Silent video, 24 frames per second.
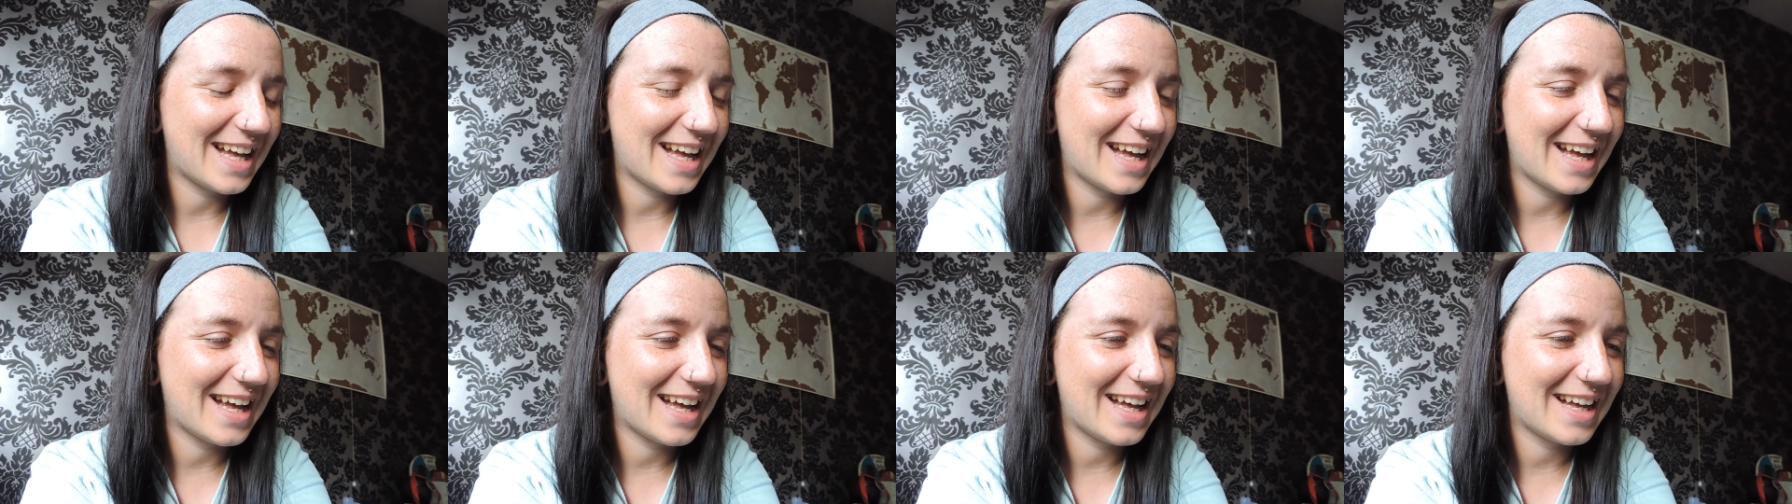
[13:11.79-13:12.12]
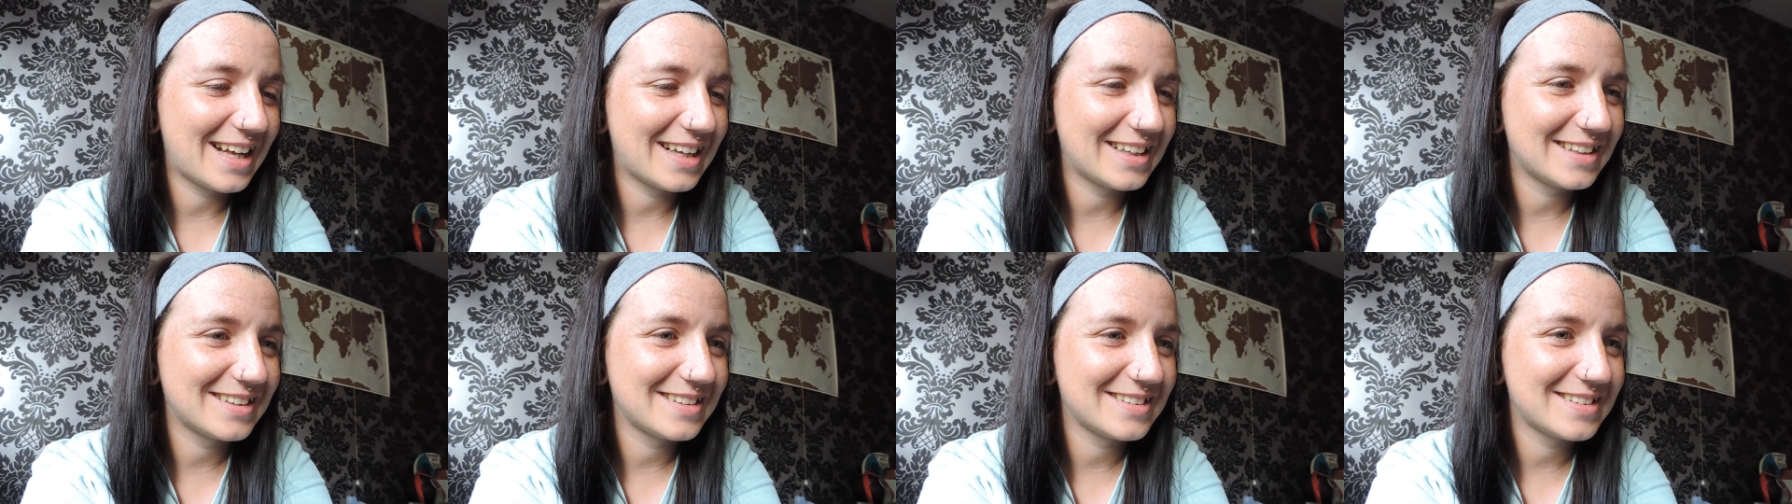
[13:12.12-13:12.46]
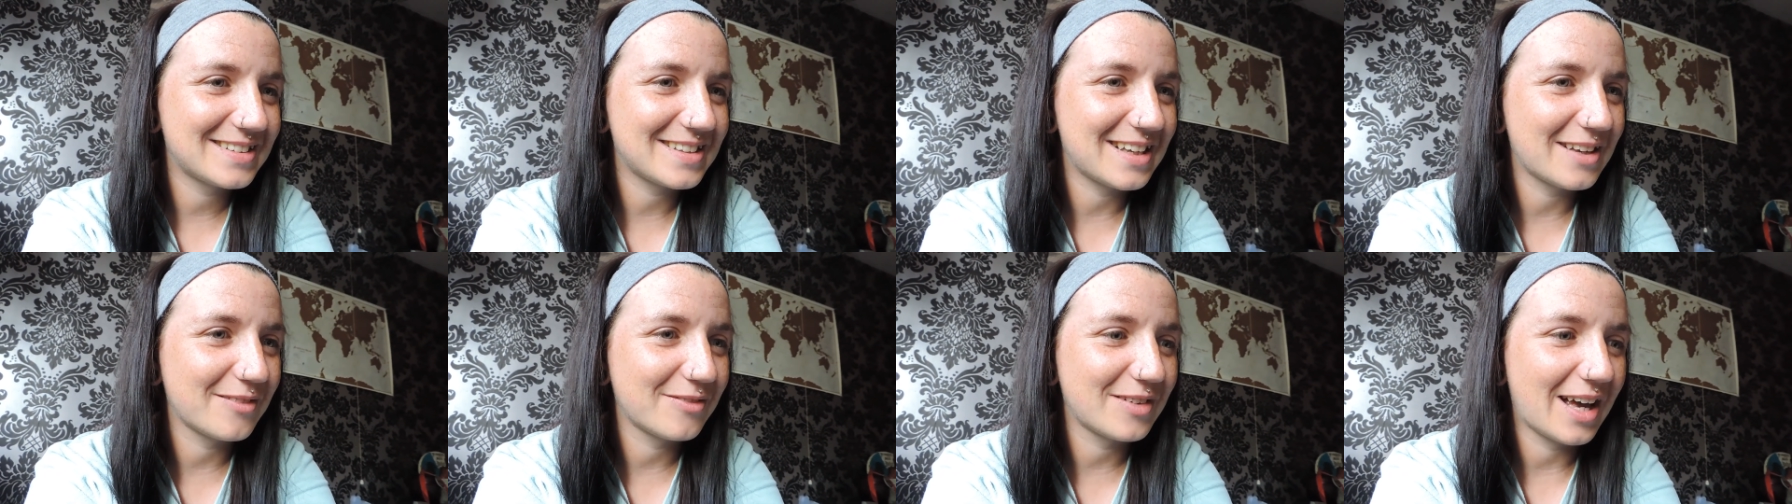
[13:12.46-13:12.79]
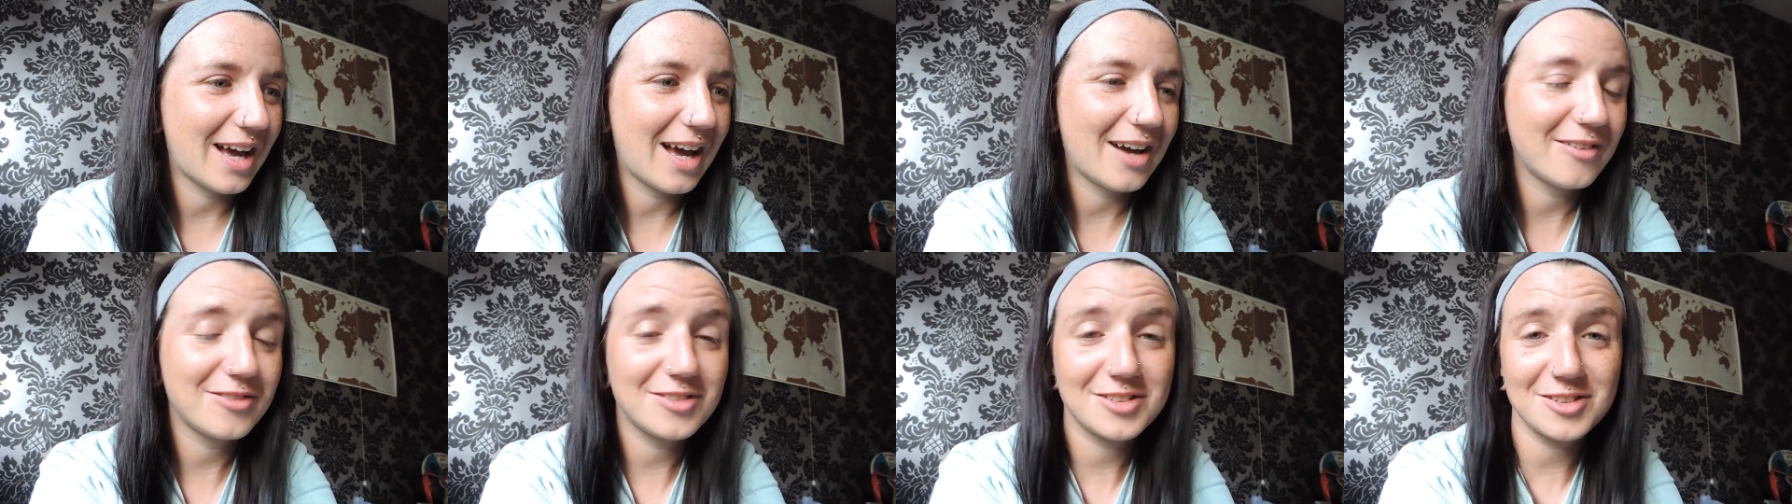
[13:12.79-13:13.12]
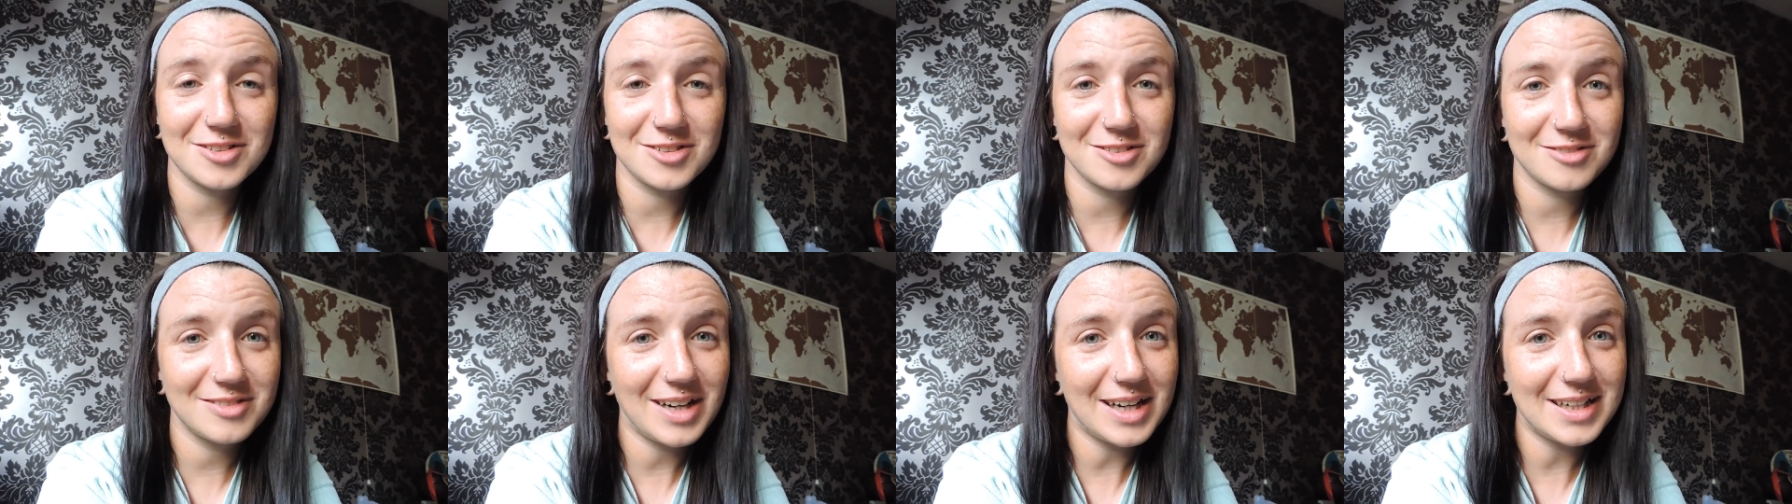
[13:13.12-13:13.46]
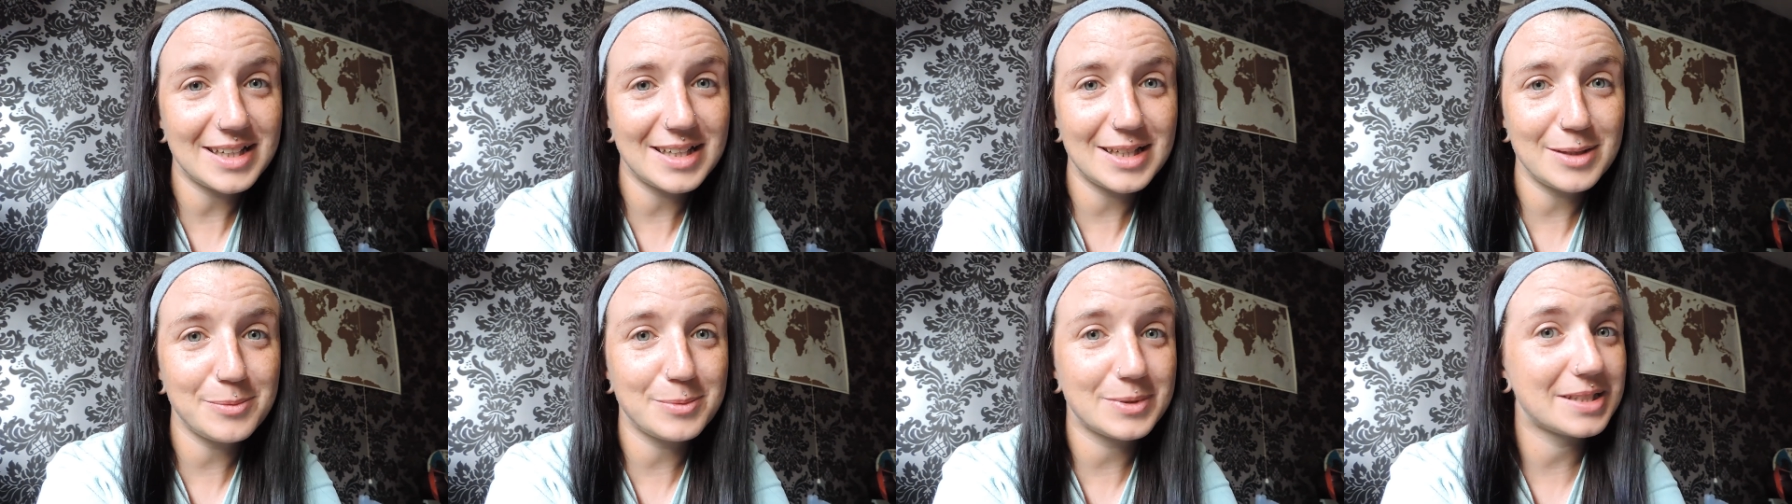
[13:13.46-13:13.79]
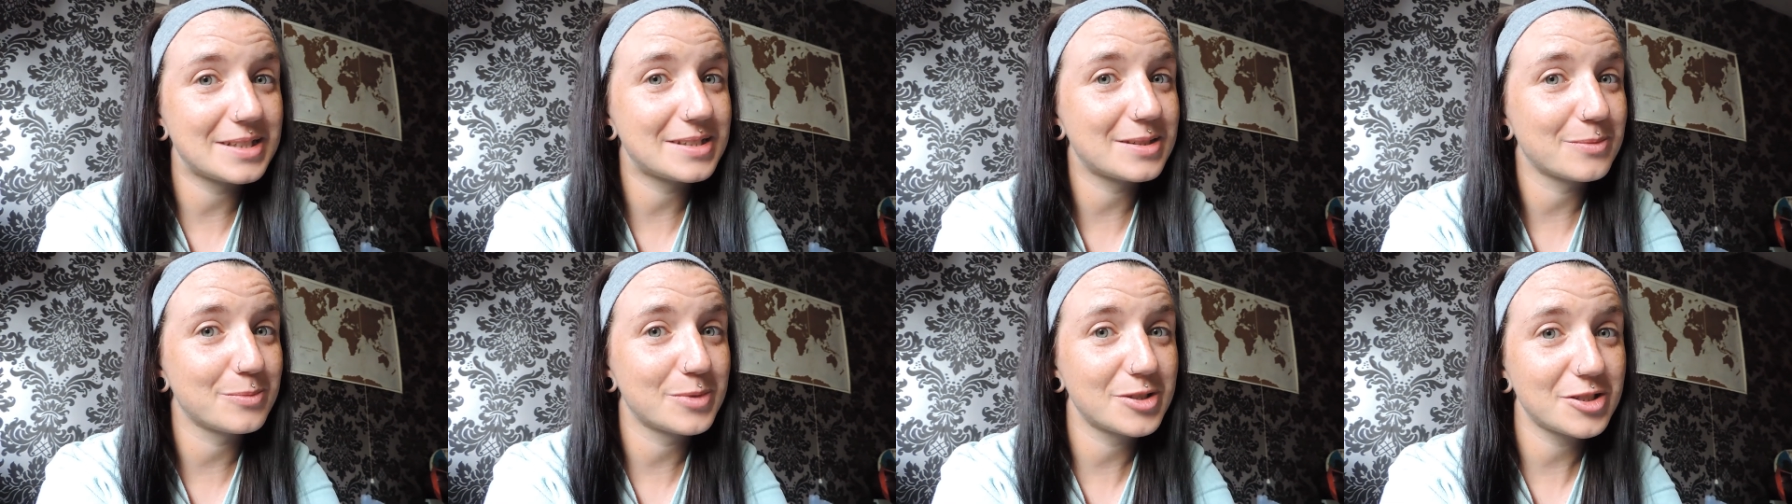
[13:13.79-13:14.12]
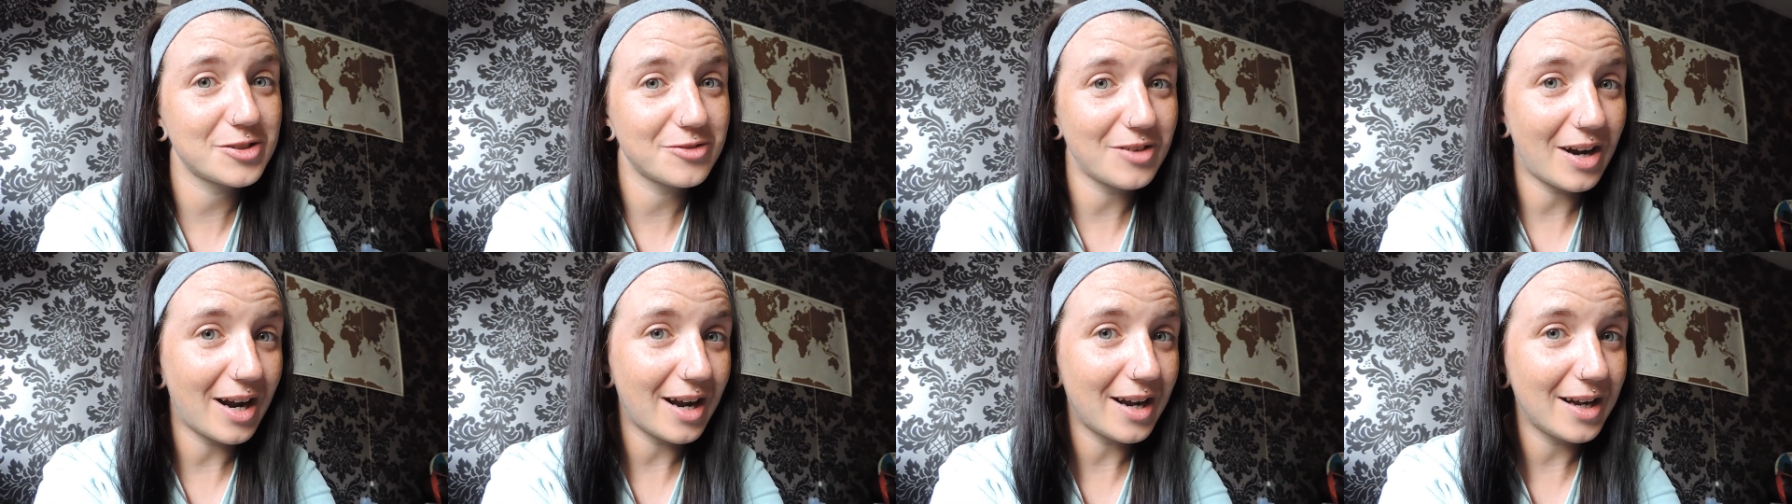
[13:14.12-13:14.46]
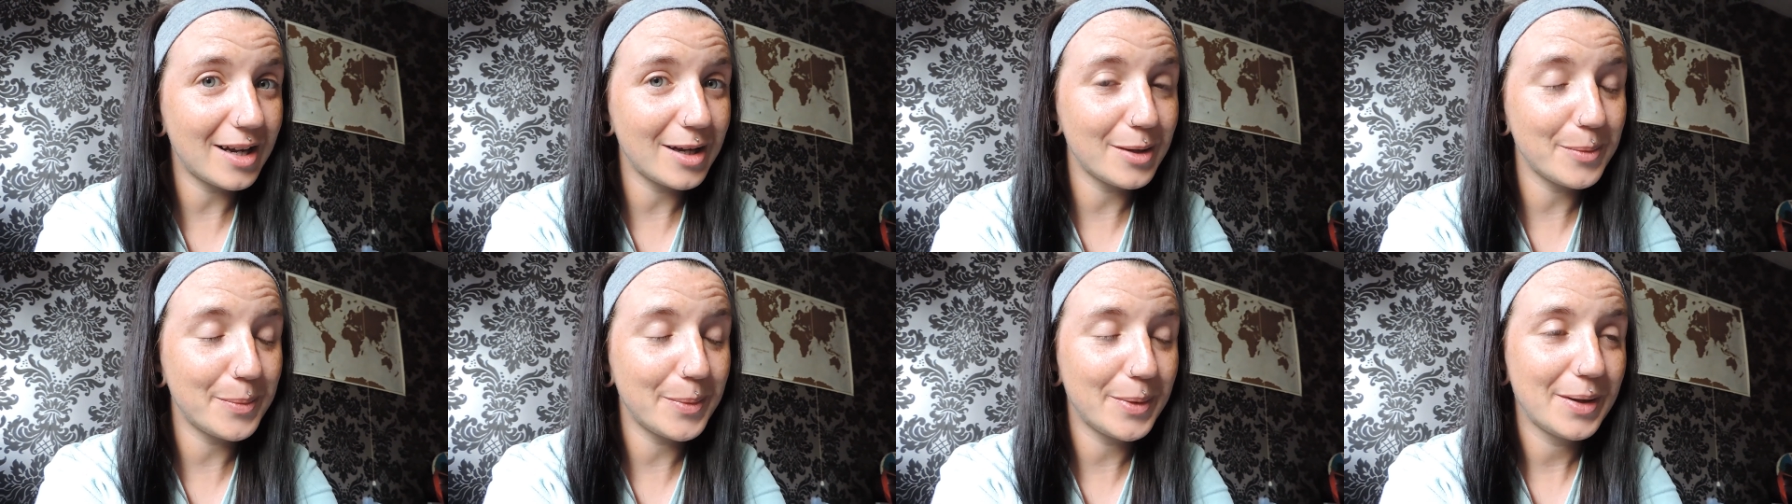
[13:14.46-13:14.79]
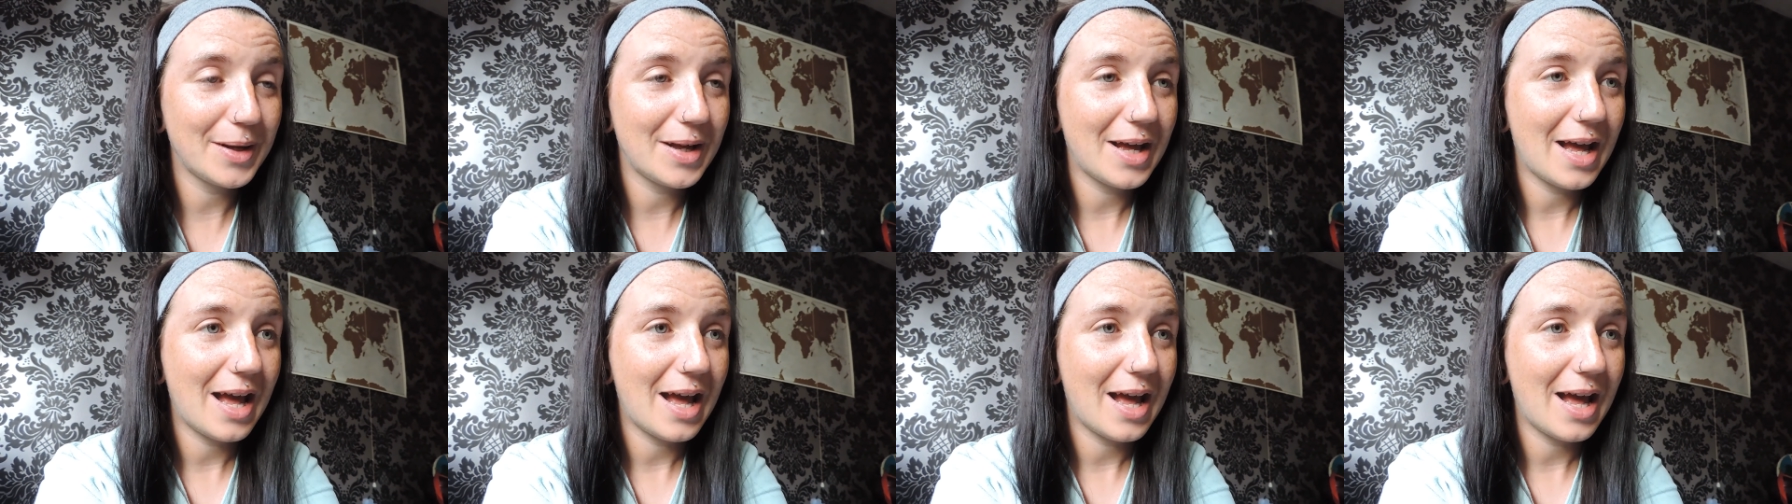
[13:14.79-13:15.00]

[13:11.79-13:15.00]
and if you haven't already, please subscribe